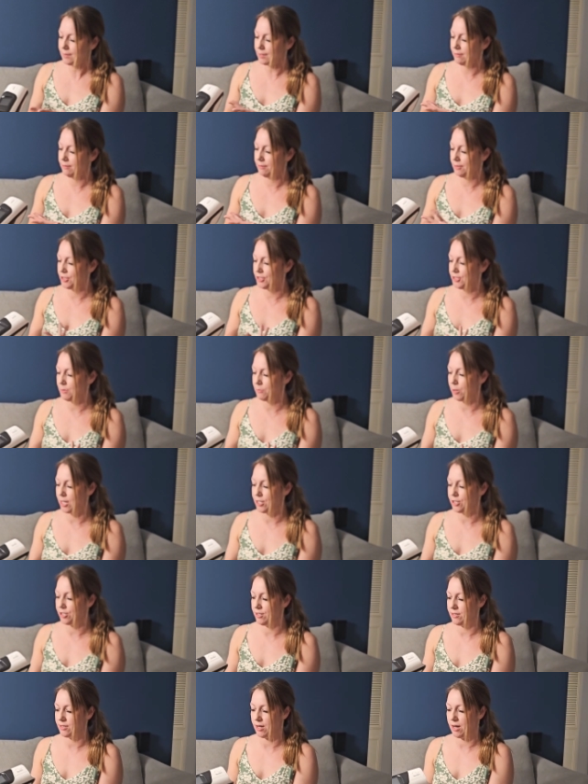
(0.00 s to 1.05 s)
first
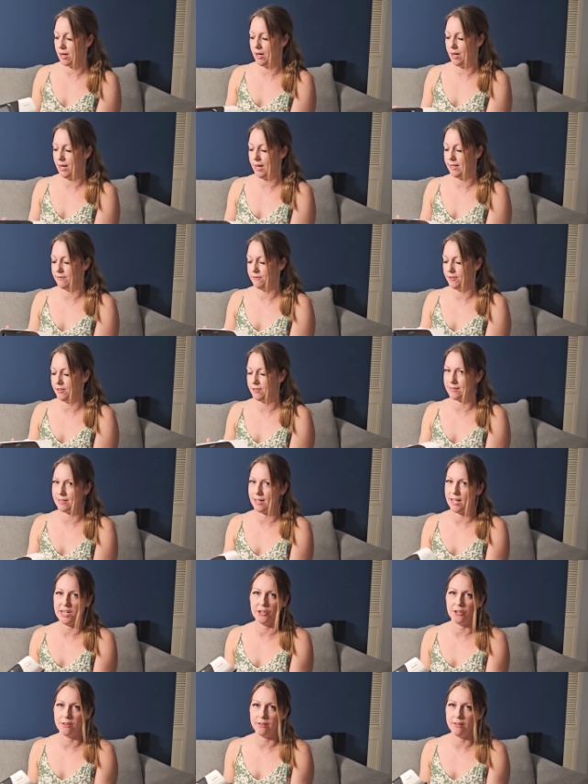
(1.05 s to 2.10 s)
impressions are it feels
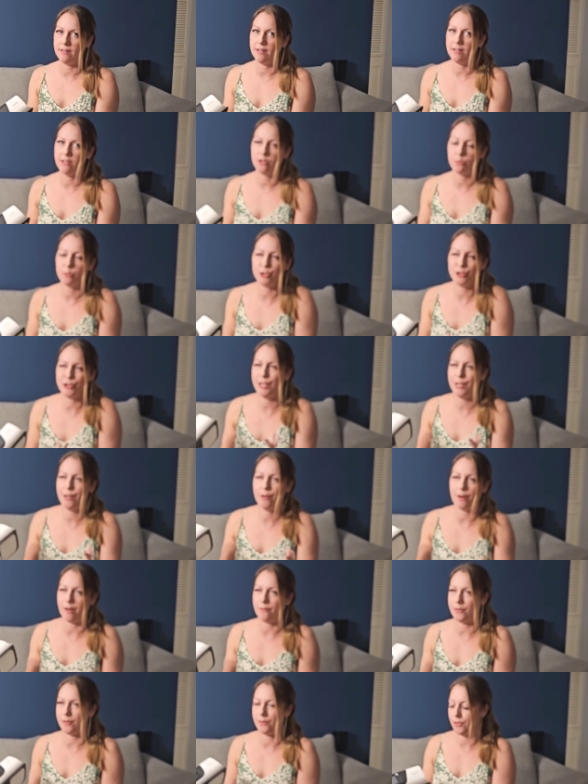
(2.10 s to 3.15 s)
lighter than the other machine.
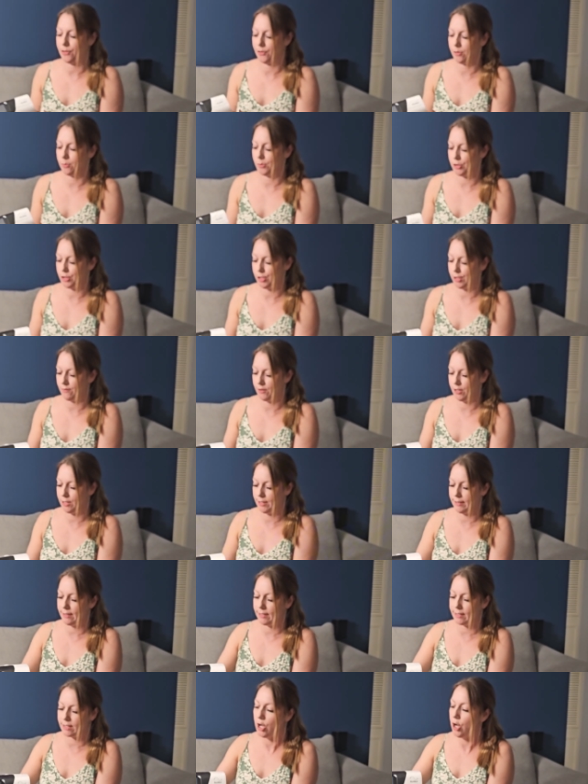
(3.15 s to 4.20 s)
Not that the other machine really
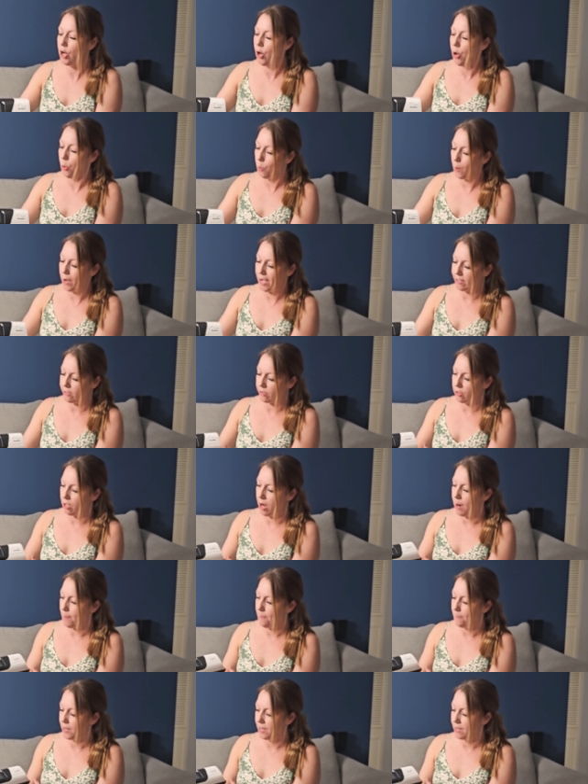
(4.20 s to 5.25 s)
weighed a
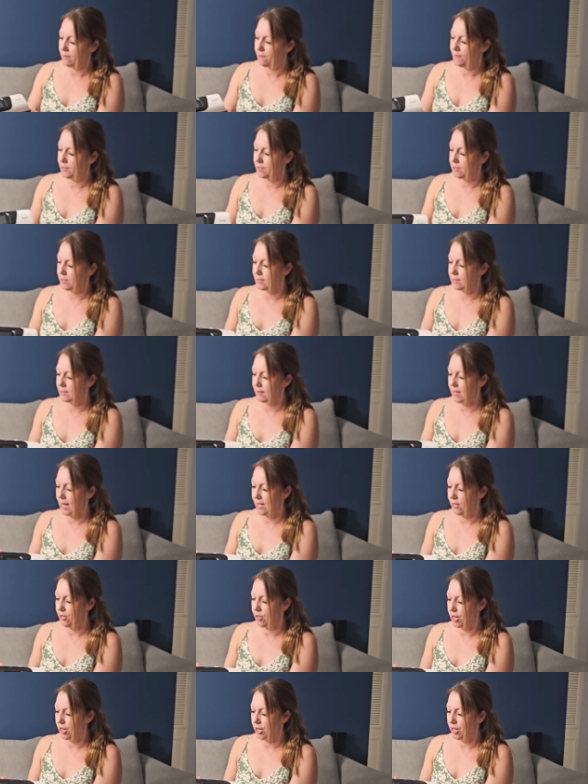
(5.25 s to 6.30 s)
lot, but it feels
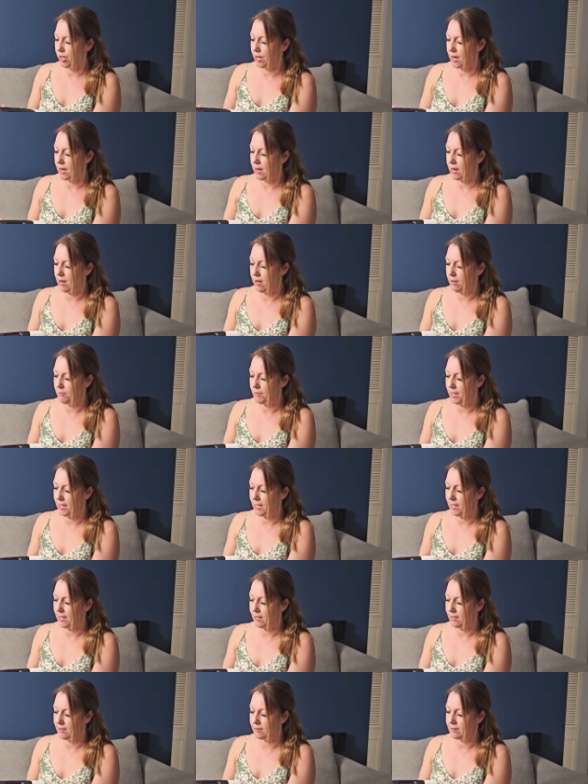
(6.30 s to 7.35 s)
lighter,
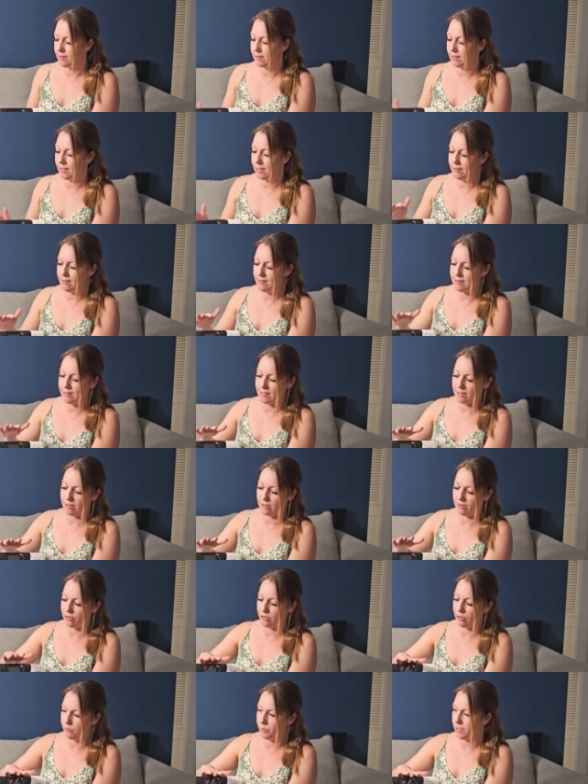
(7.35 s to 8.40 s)
and it is a
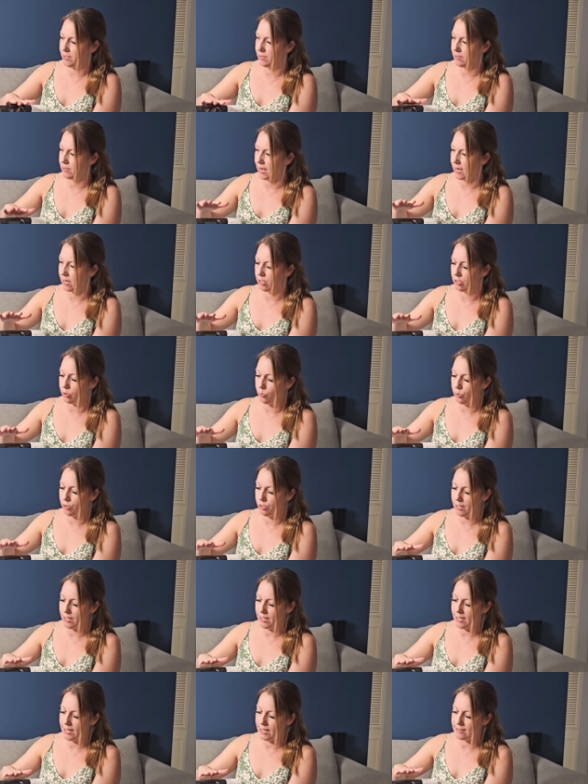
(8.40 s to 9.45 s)
little bit narrower,
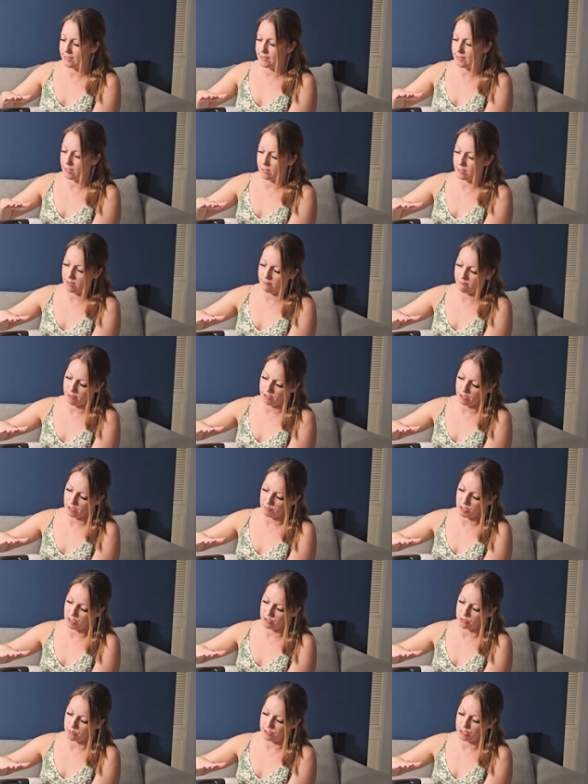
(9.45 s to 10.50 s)
I guess. Yeah, I feel like my
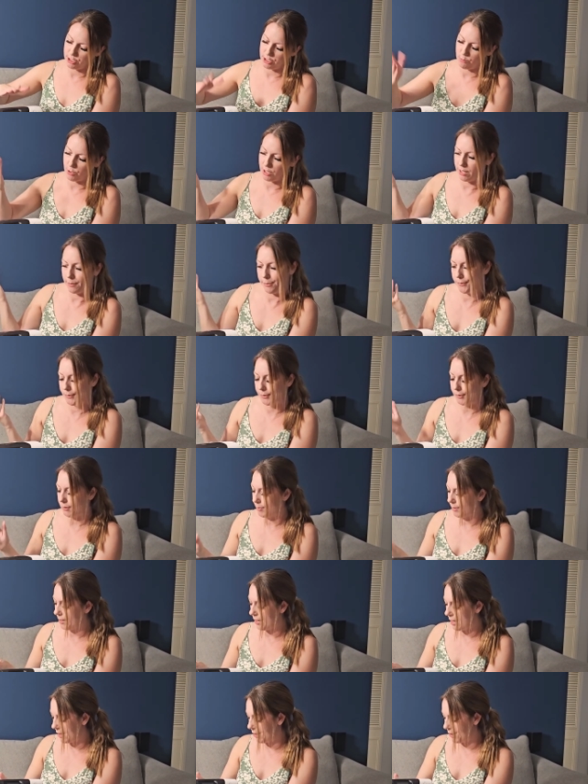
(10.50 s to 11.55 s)
other machine went up a little
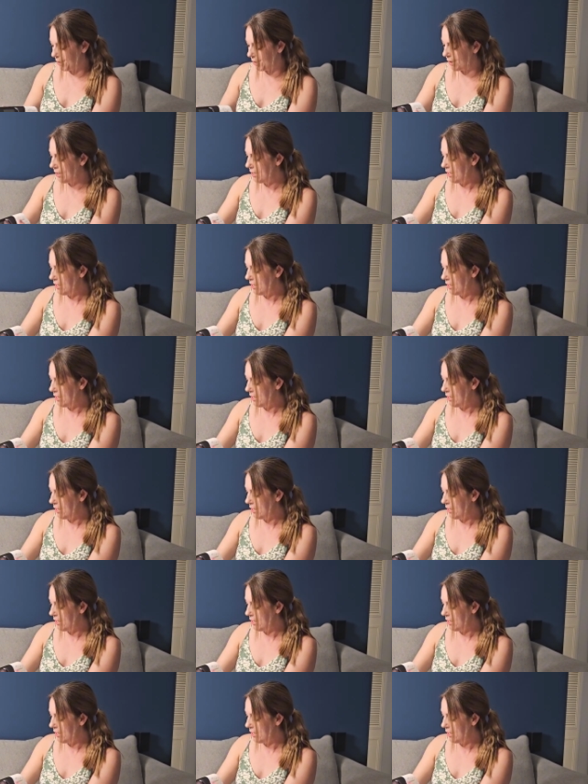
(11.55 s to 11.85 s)
bit higher,